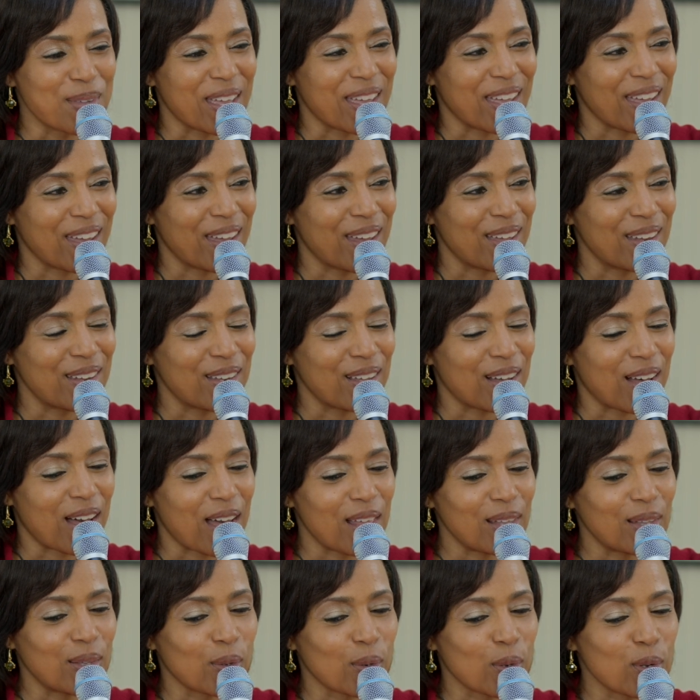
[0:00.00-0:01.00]
And
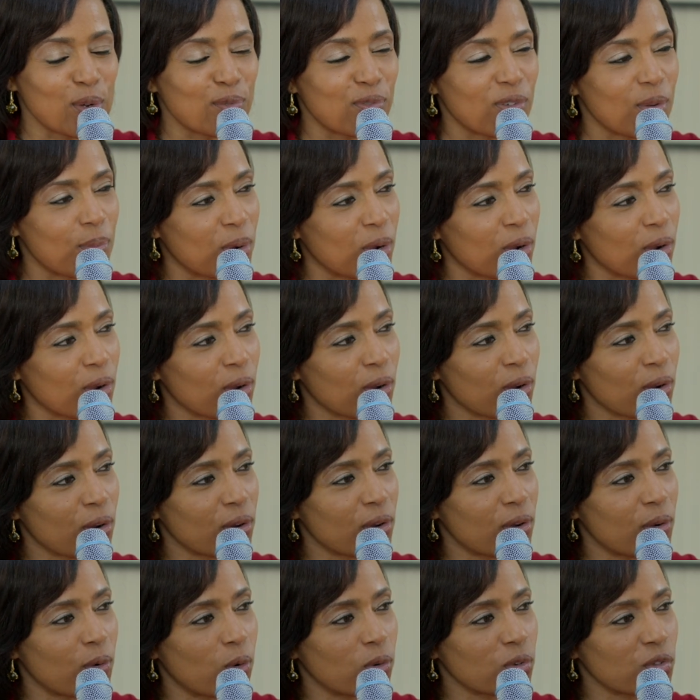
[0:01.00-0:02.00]
I learned from
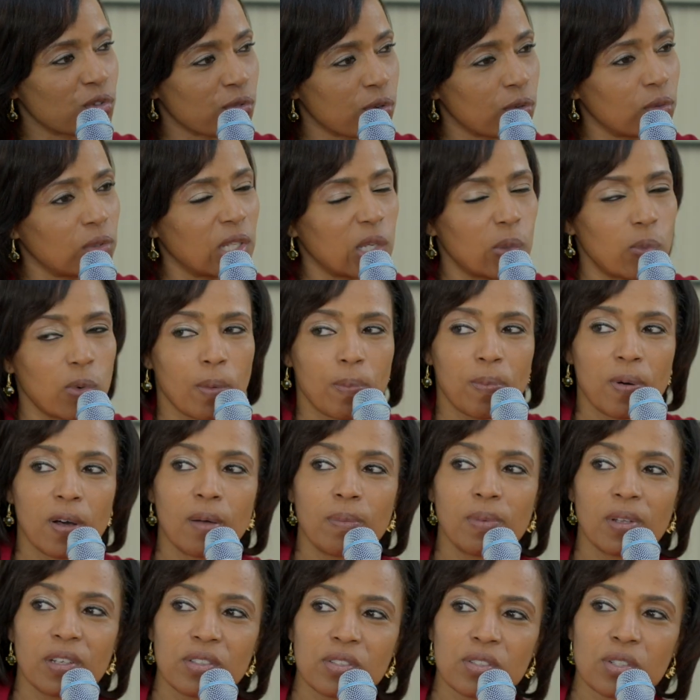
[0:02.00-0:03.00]
her truly what
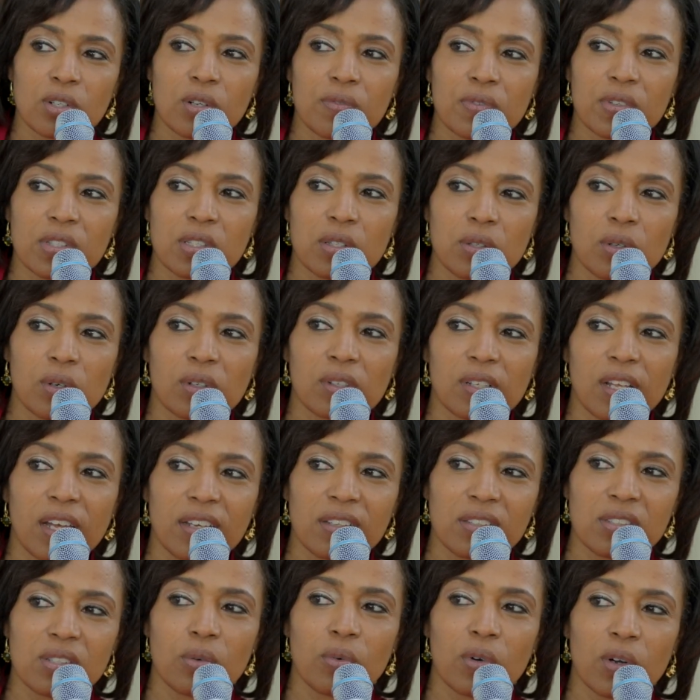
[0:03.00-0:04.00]
public service looked
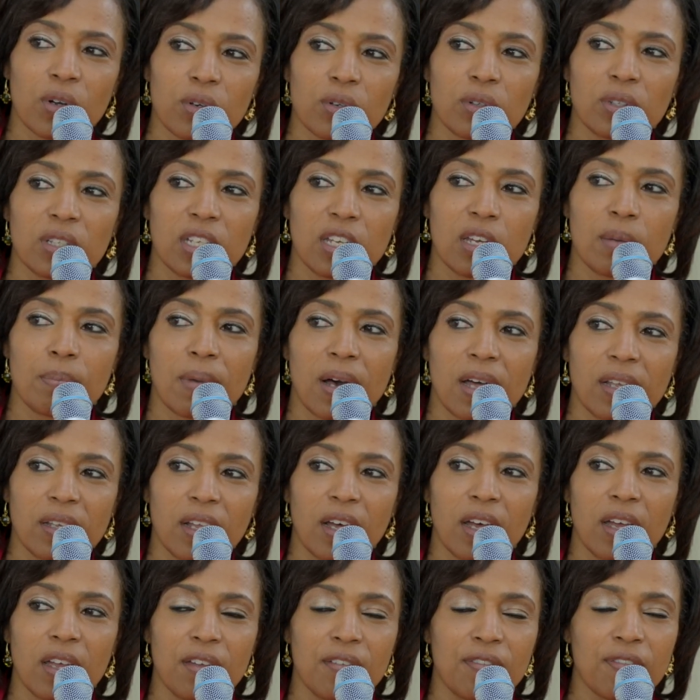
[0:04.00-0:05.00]
like so early in my
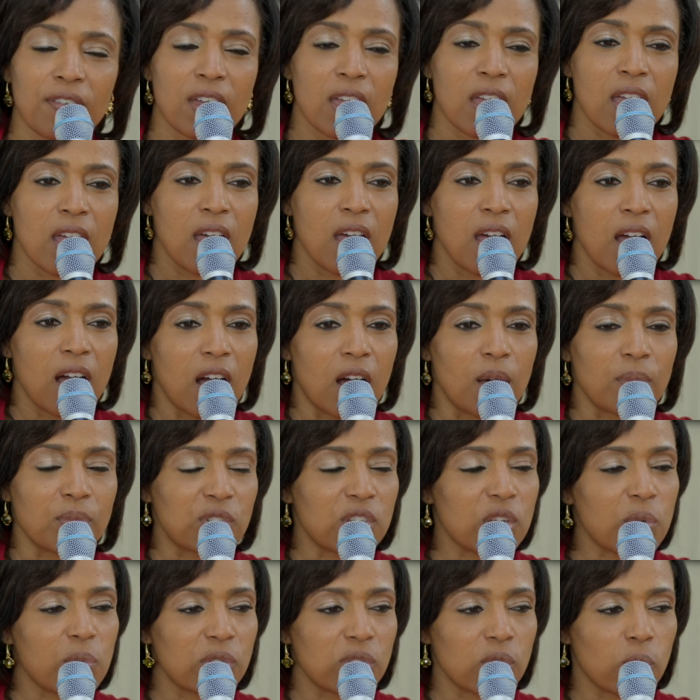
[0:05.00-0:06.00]
life.
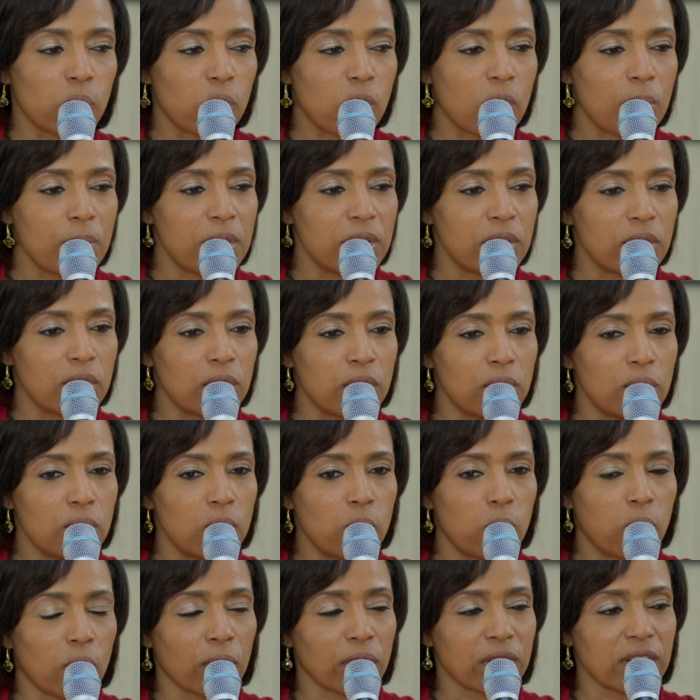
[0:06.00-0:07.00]
She was a woman
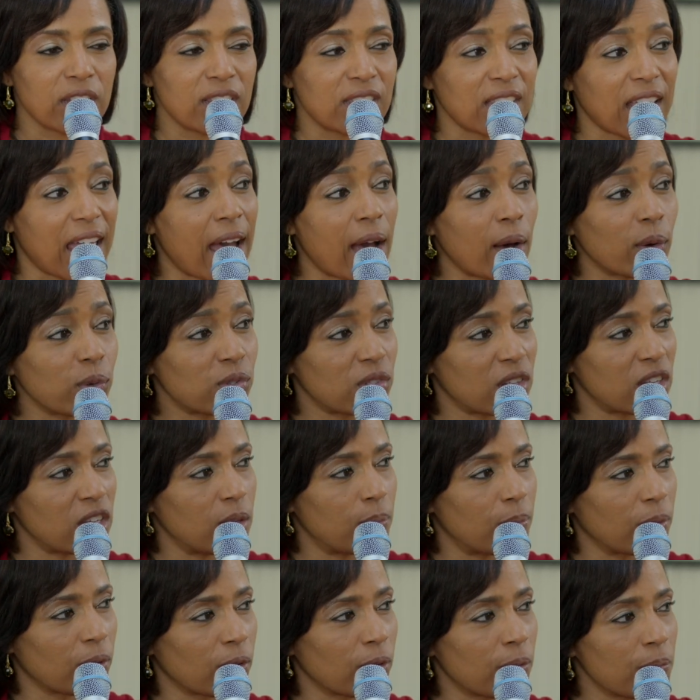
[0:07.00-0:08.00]
who worked as a
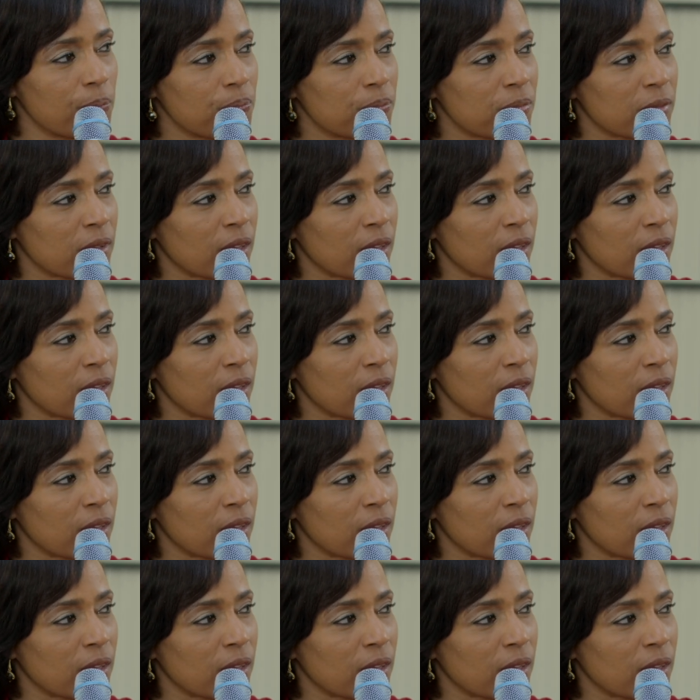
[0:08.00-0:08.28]
housekeeper.